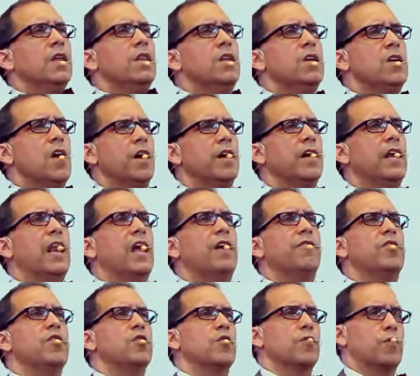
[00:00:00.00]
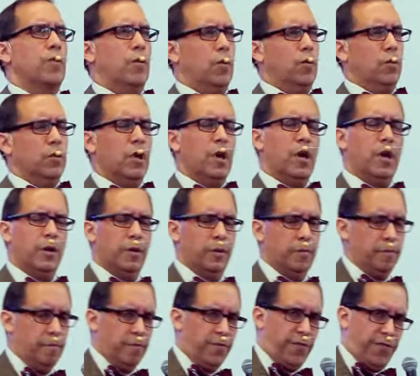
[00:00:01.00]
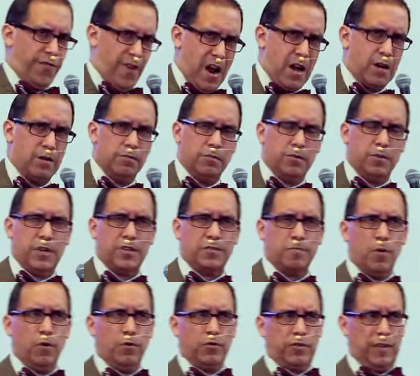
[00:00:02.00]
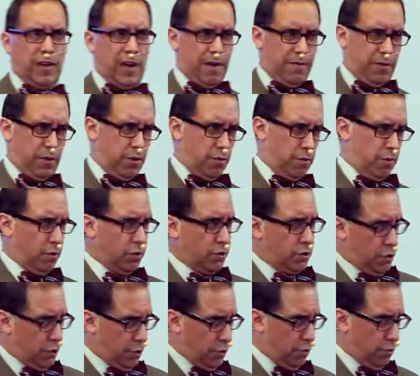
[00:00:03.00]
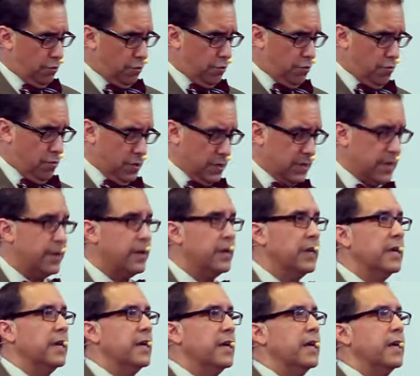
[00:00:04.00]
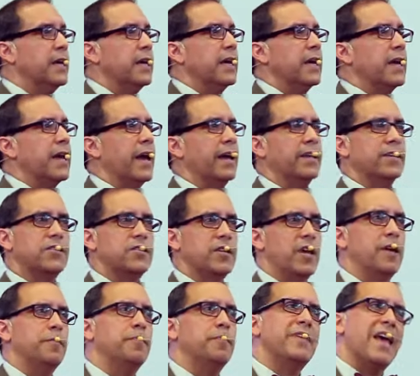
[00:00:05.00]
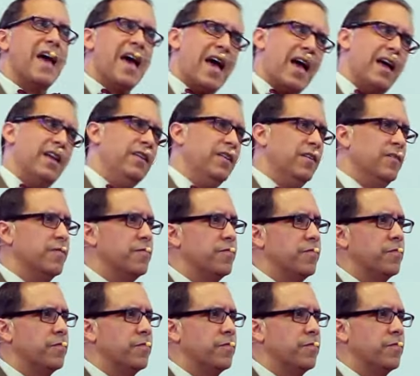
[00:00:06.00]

The young 11 year old frowned, as most 11 year olds do, and said, Dad,